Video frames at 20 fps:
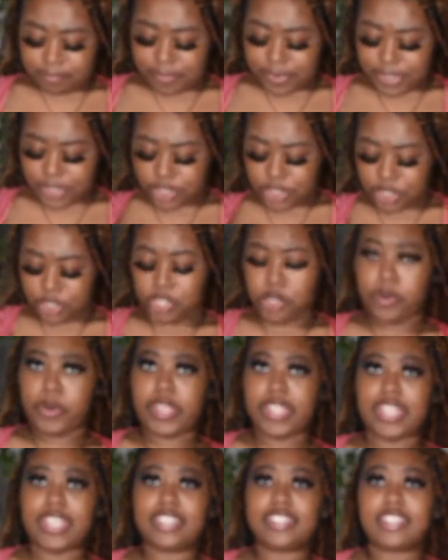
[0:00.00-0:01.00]

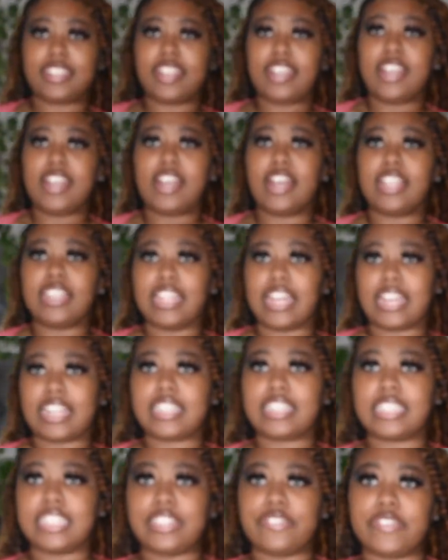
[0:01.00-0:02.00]
showing a lot of
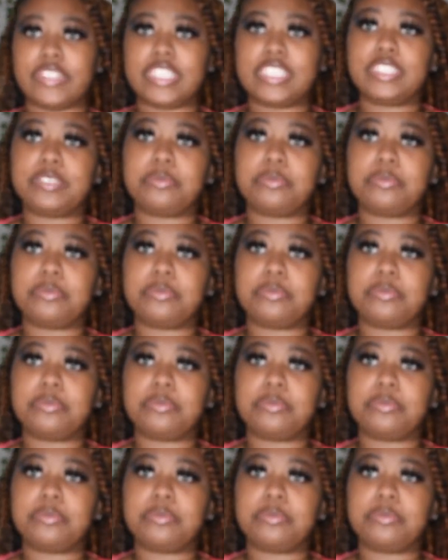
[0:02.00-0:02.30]
cleavage,